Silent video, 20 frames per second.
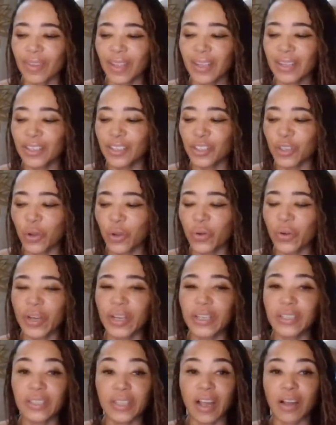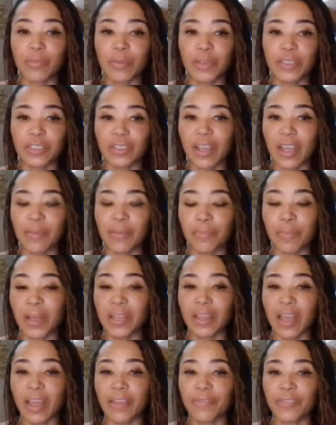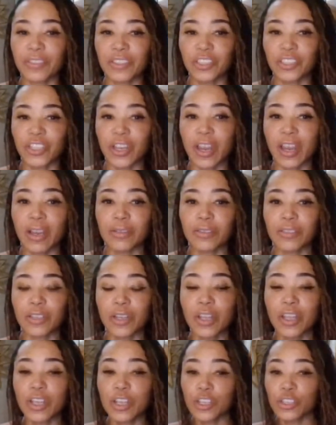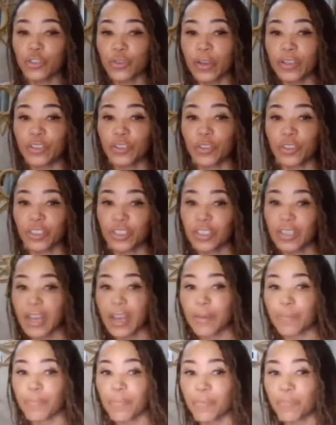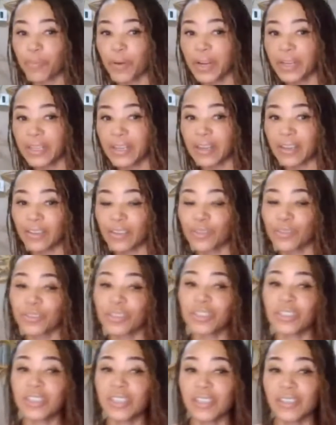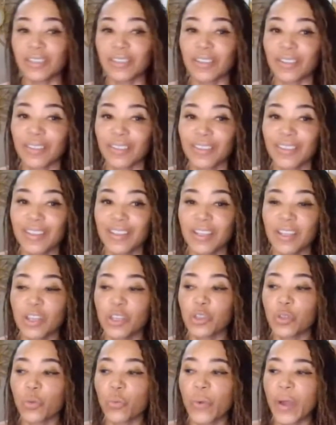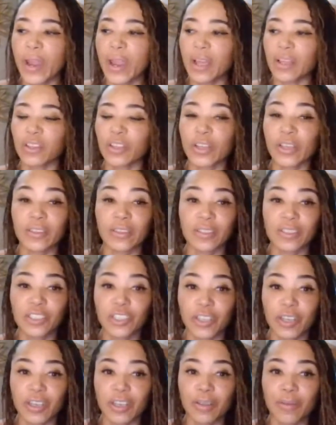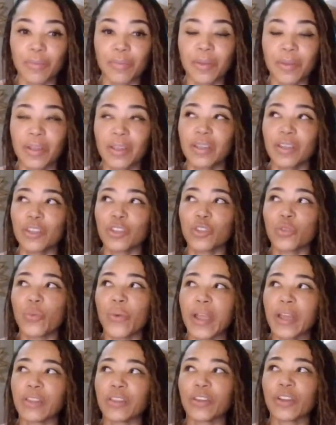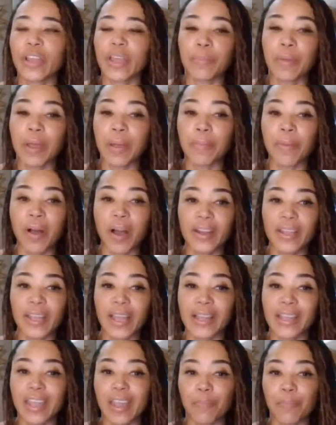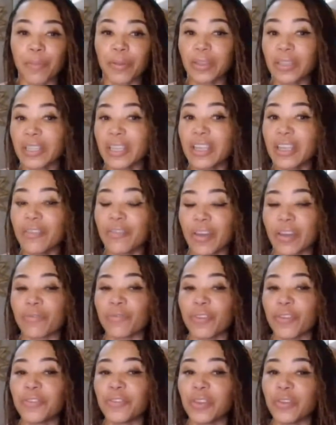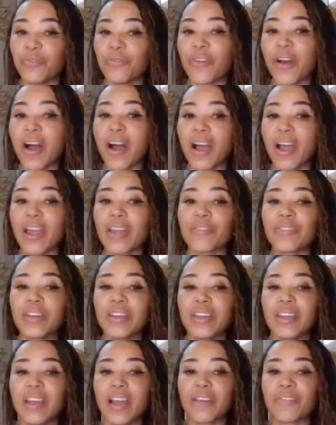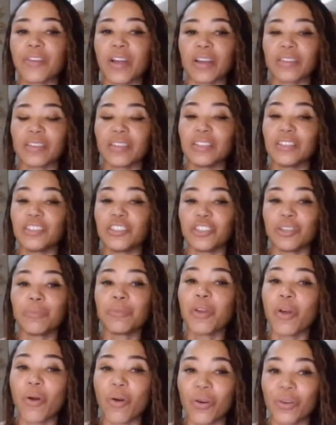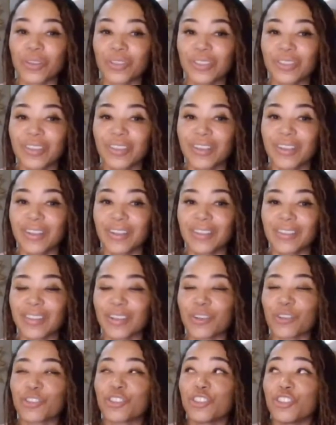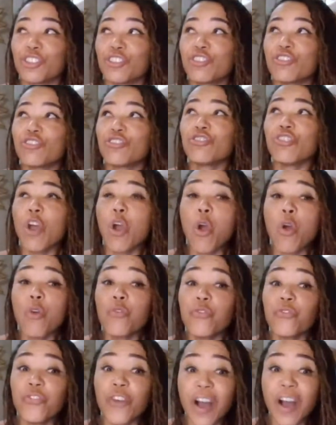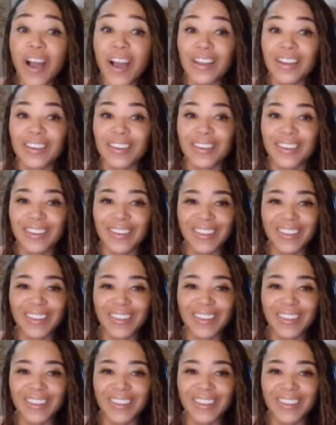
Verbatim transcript: It's so crazy how much my life has changed trying to escape pregnenolone steel. The way I look at the gym, the way I look at my body, I can't believe at 55, I've got these gym goals that are just so fun.